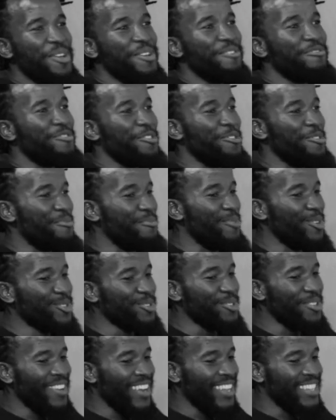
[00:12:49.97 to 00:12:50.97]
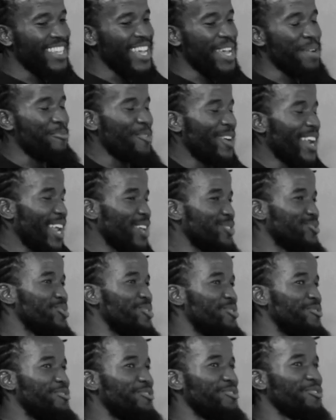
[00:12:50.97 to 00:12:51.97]
For most of the time, what I
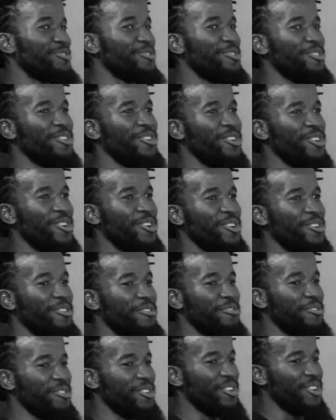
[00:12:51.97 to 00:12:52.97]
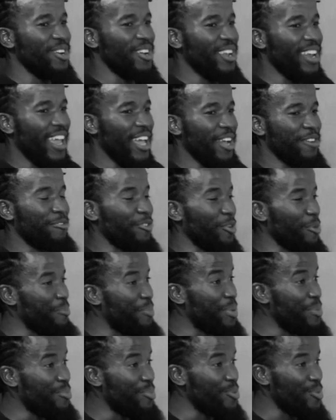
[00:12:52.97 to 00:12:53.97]
saw, like from
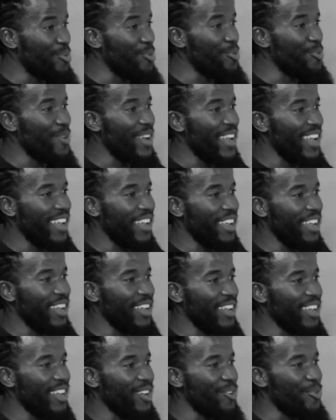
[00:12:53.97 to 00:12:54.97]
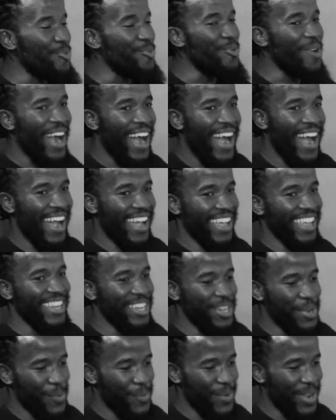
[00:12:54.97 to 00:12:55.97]
people who are
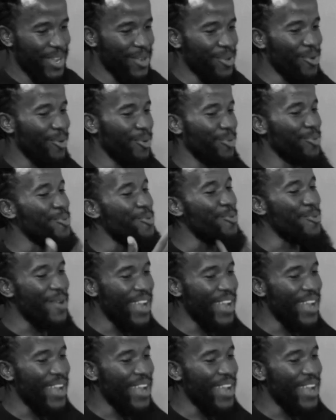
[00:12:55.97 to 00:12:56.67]
in a way or who